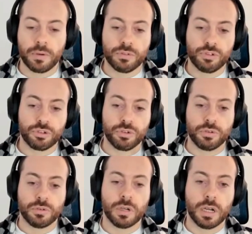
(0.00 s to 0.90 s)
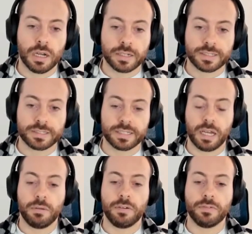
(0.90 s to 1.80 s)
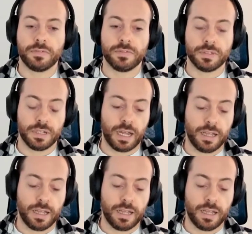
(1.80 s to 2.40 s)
I want to show you some of